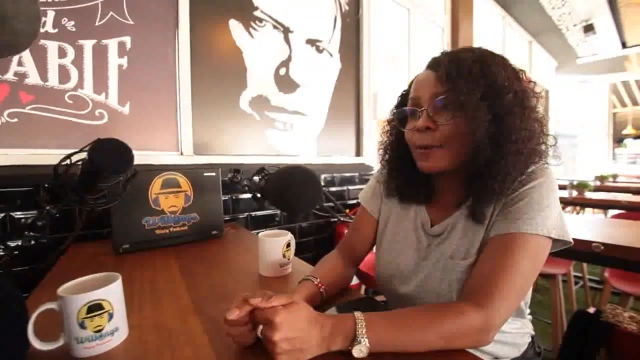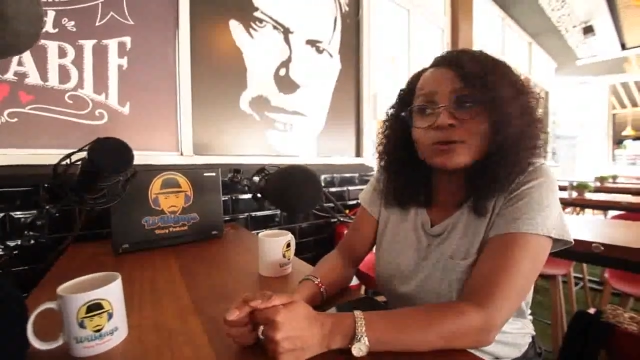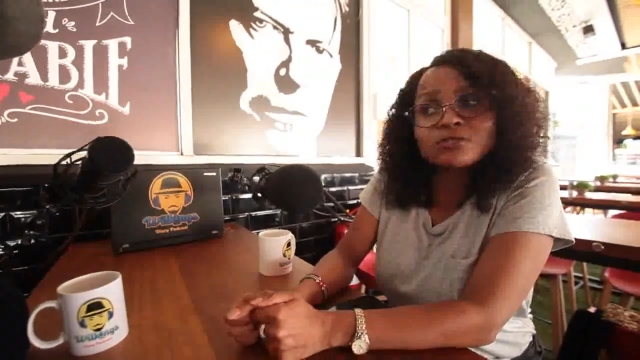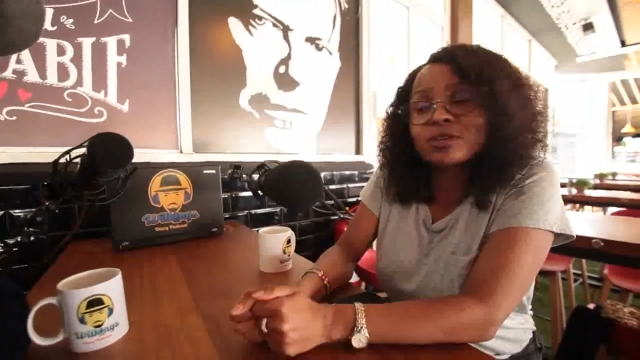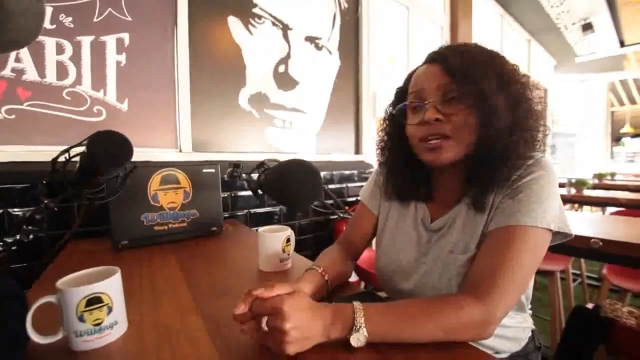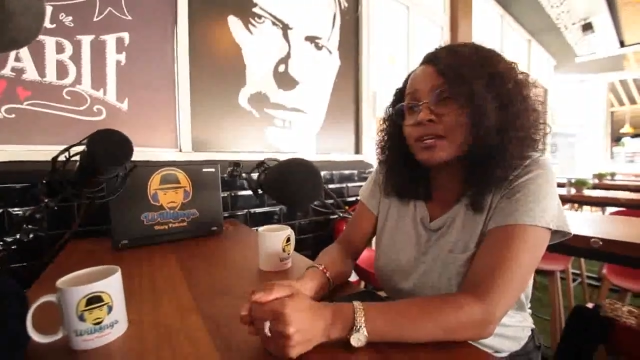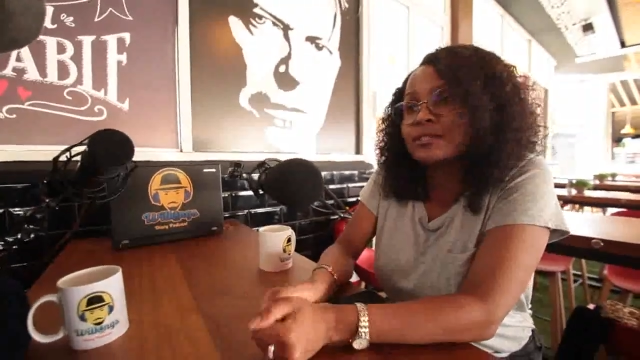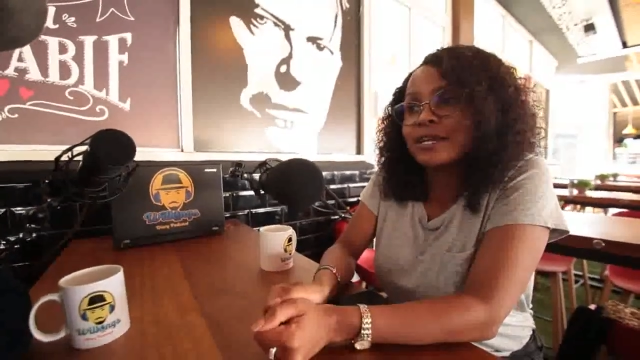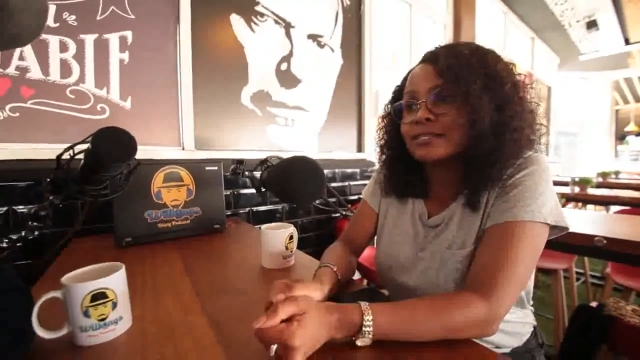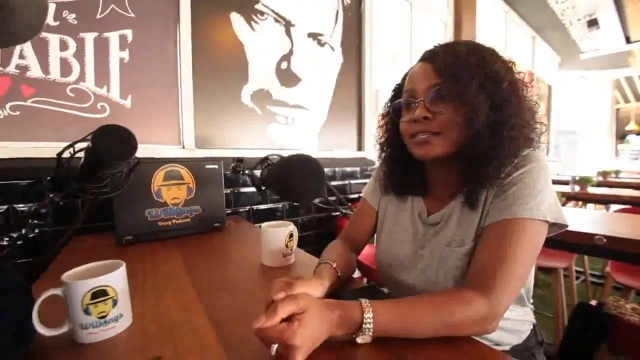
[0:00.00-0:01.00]
I was really
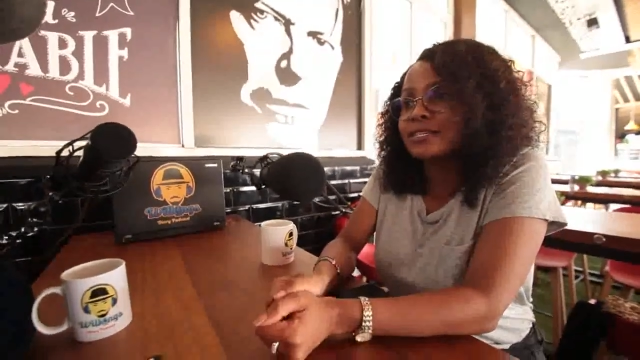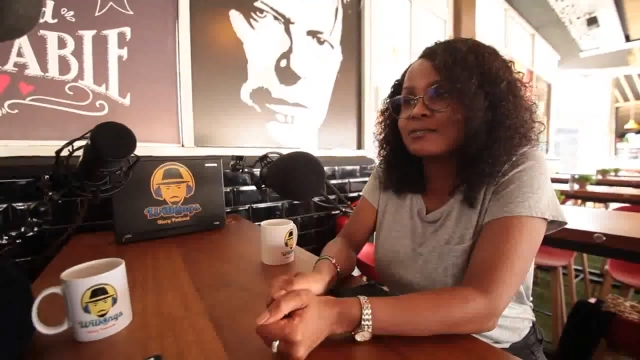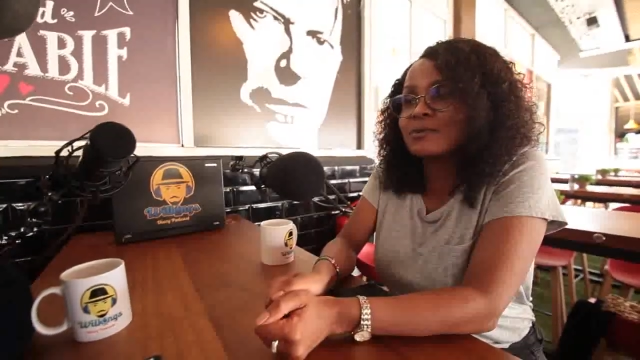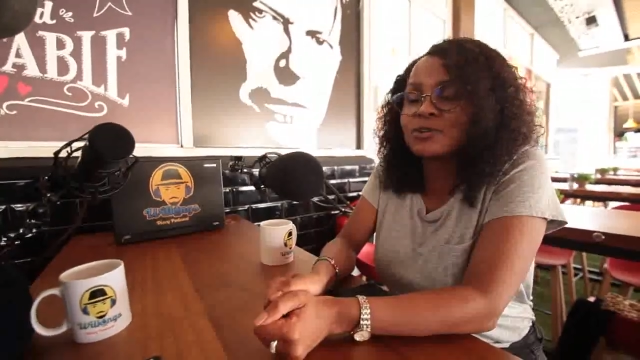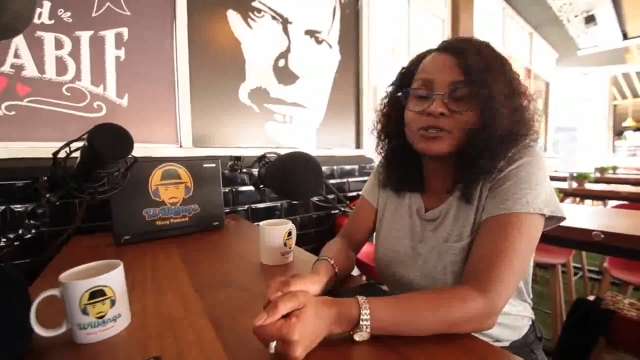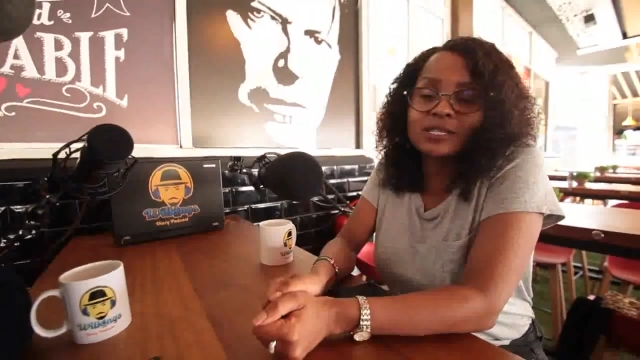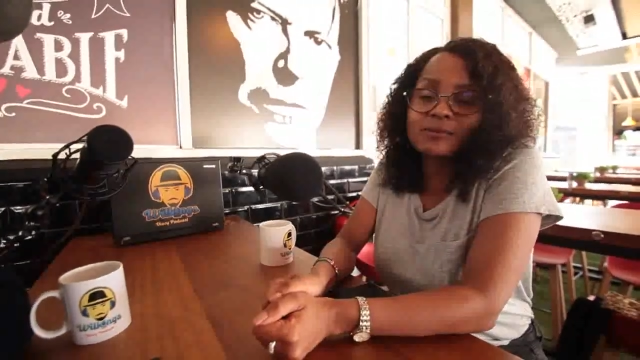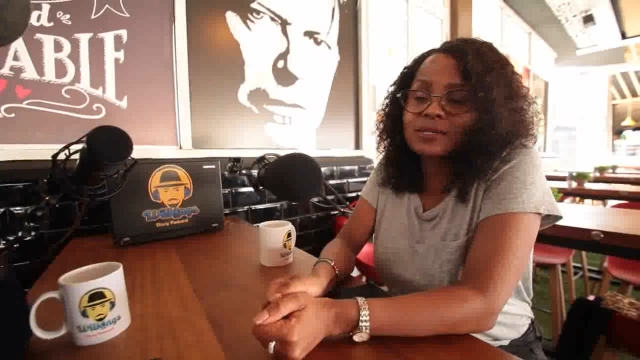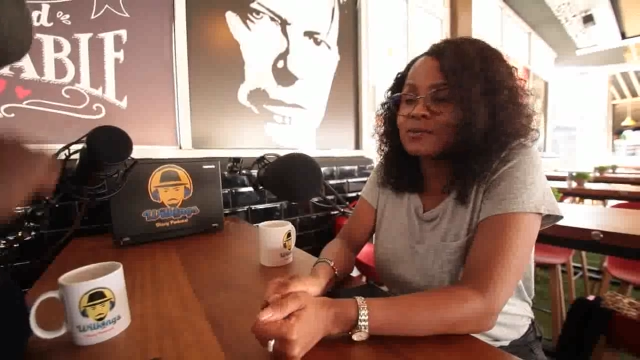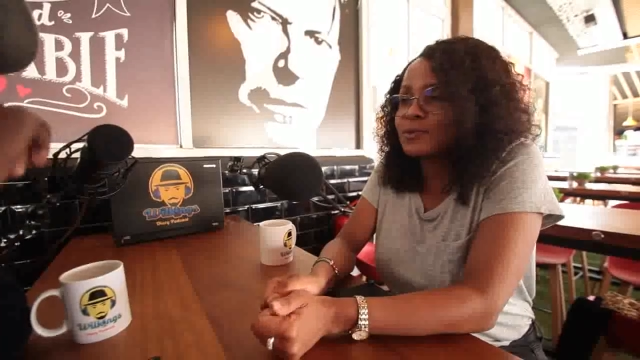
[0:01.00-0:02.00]
excited because I'm
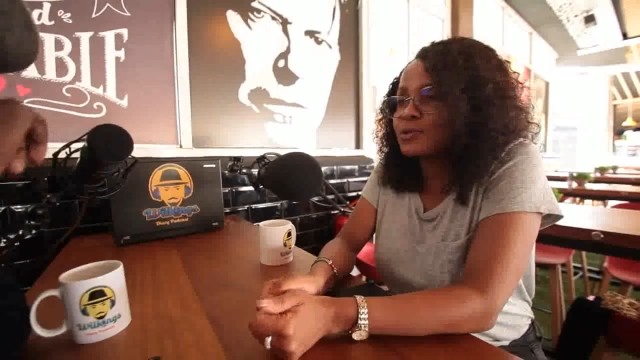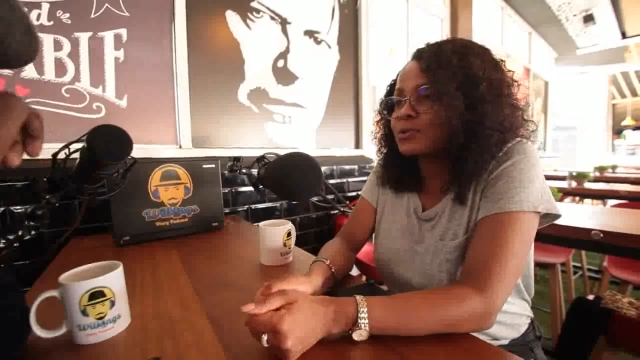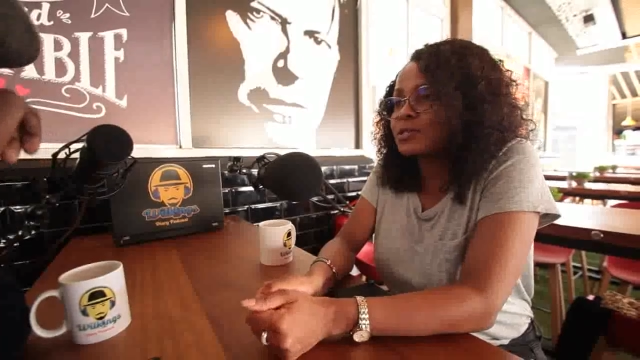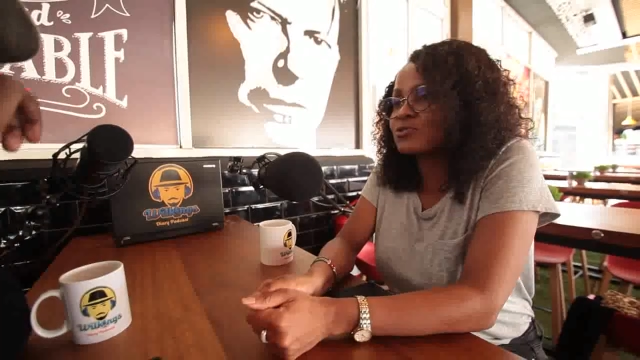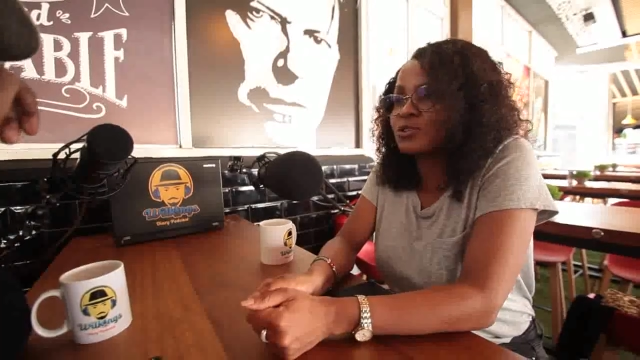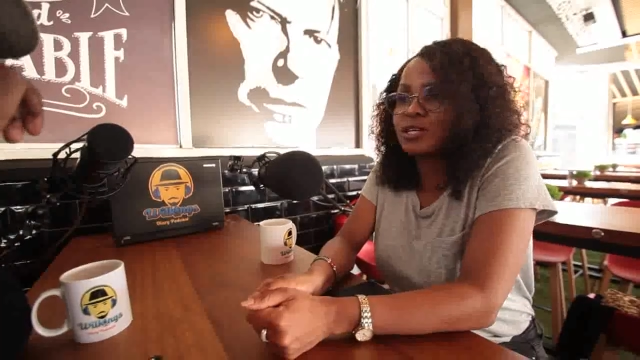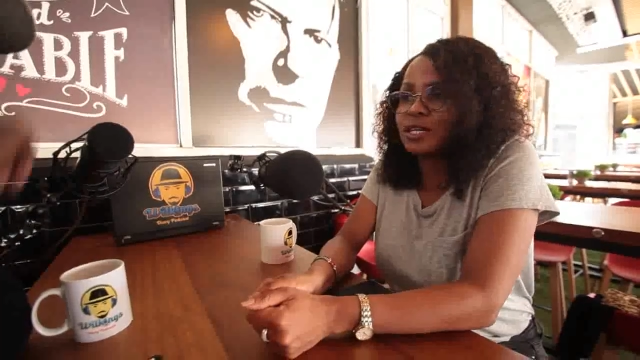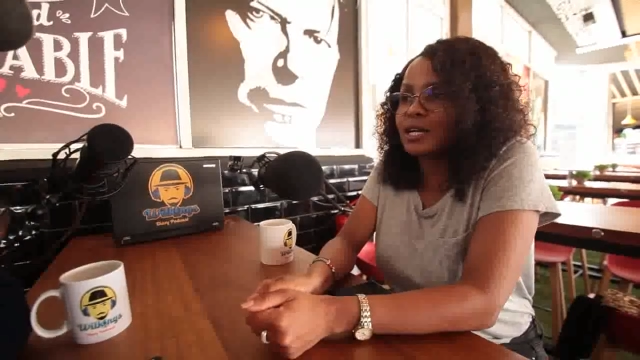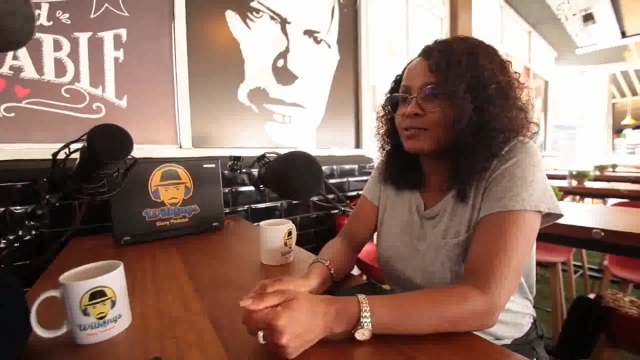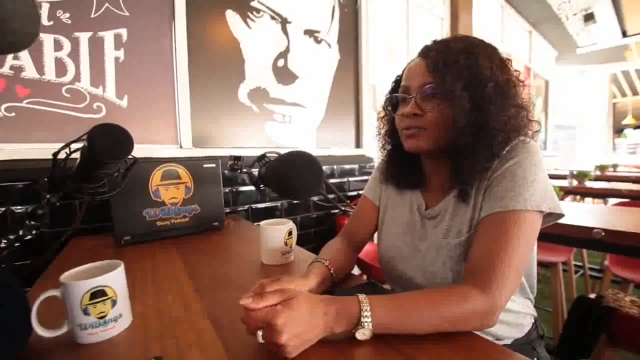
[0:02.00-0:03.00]
someone who has really
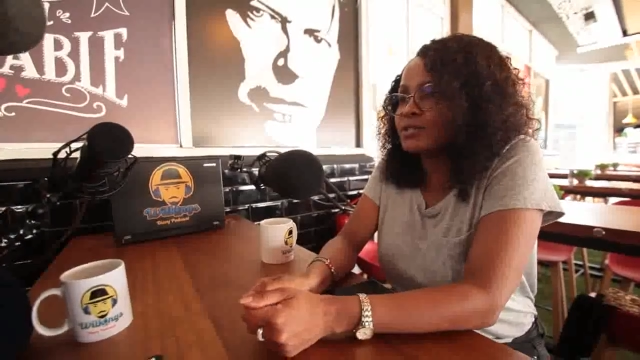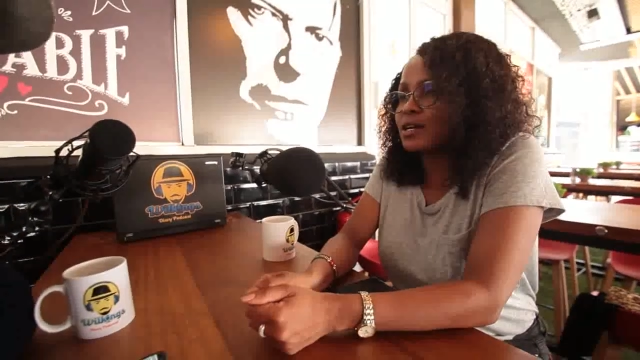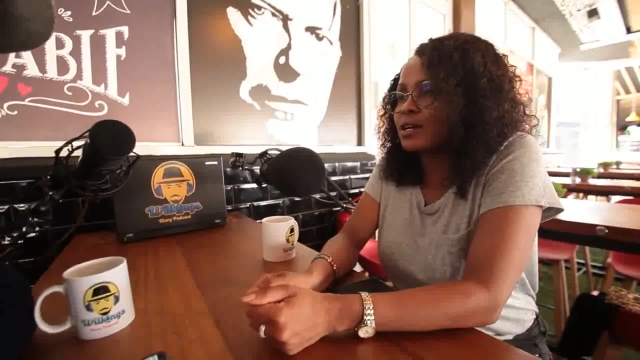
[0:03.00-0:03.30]
loved